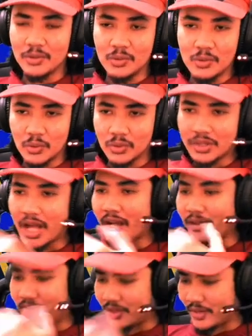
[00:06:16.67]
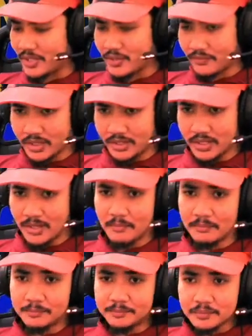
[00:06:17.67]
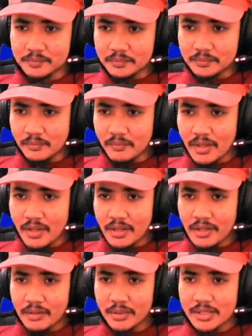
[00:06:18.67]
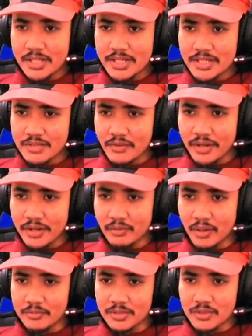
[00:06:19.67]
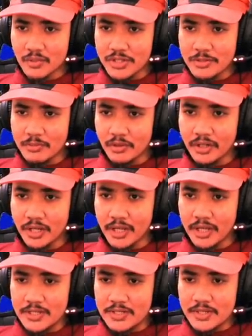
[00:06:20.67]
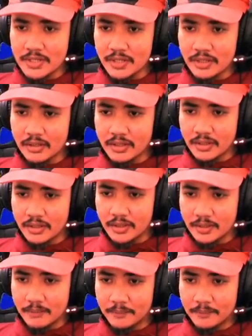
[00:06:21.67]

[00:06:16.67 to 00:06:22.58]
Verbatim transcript: to tank the rest of the team. But let's try it once, once more, guys. And uh,